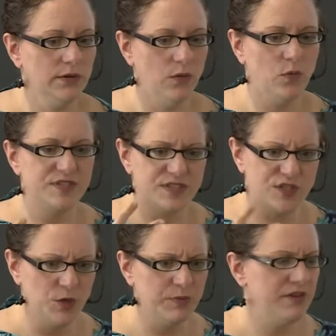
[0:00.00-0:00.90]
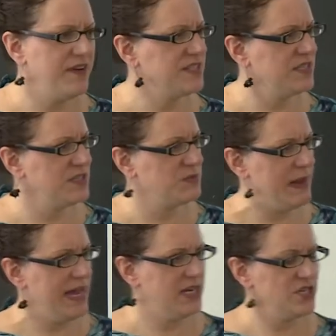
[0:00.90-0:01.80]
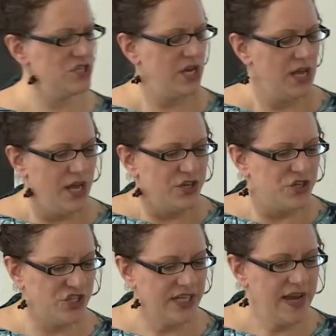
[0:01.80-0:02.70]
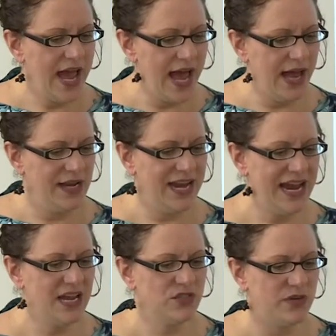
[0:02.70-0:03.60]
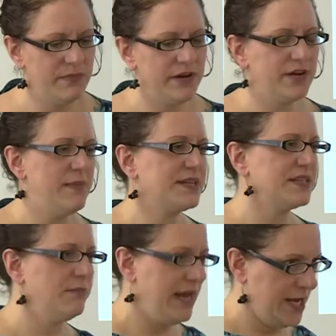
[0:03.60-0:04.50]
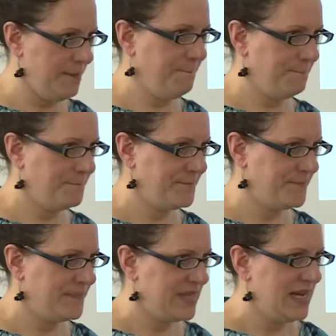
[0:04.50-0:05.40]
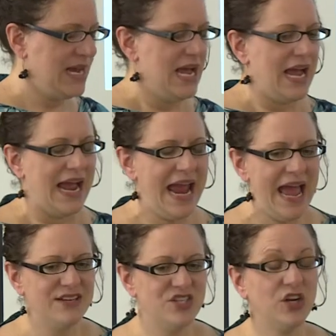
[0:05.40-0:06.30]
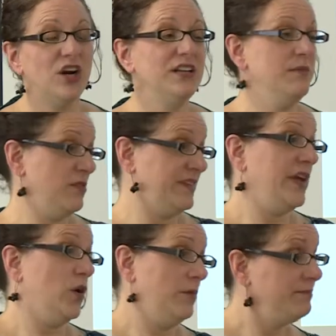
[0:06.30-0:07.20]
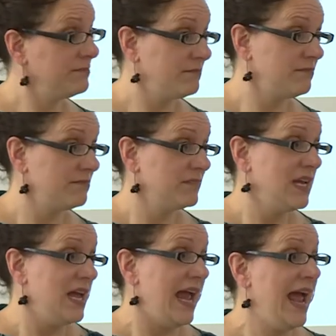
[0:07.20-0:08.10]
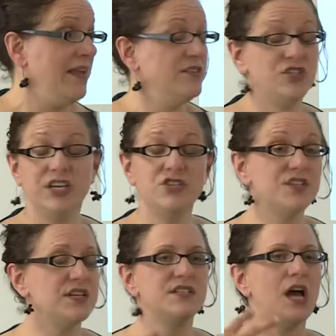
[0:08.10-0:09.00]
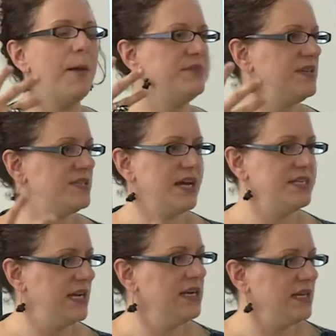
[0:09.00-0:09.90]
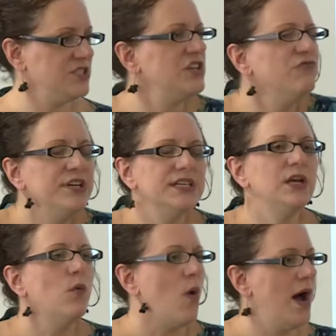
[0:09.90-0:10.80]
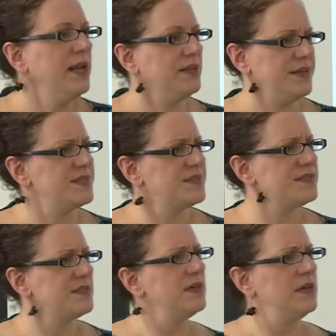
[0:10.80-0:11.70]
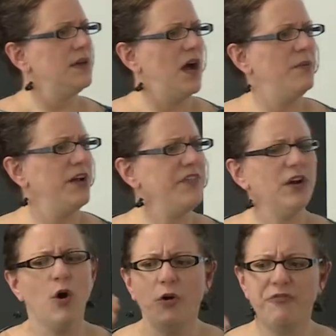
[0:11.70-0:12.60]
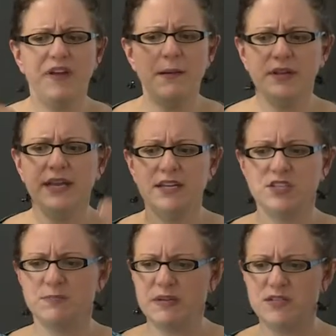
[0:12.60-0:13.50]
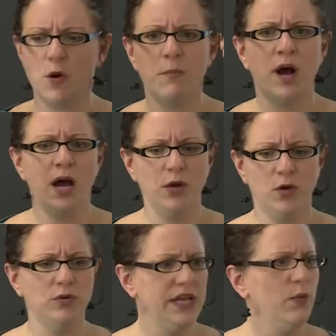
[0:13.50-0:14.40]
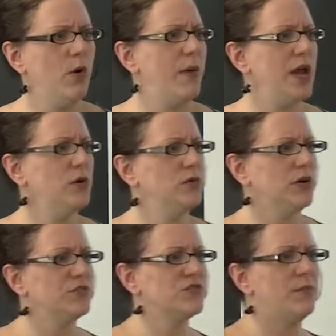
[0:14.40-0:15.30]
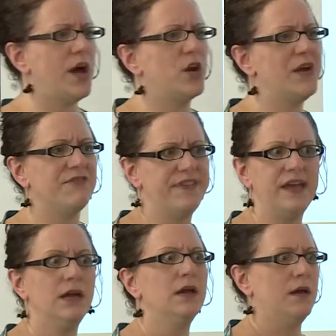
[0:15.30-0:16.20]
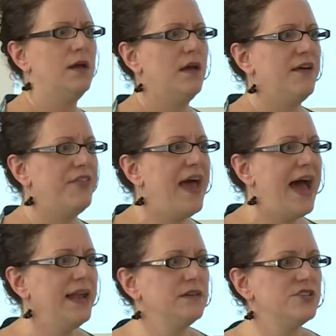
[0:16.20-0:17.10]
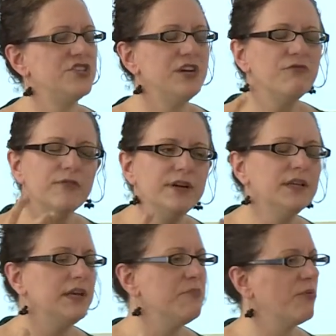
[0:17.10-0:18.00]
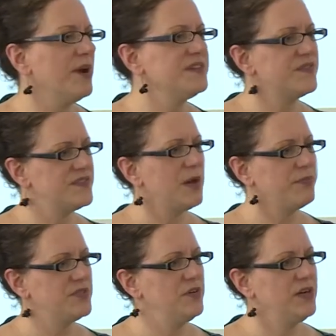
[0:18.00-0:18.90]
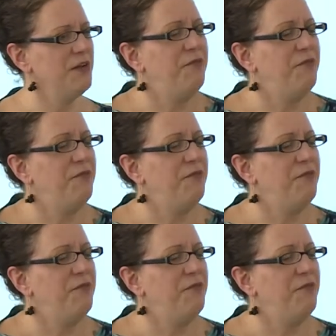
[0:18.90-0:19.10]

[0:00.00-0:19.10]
was super invested in Spanish, she had an aunt who had married a Mexican man. And she called him her tío, and she just adopted this identity. She really wanted this. I mean, I think her whole family had just been so mono, lingual, mono, cultural, mono, everything, that she really embraced this opportunity.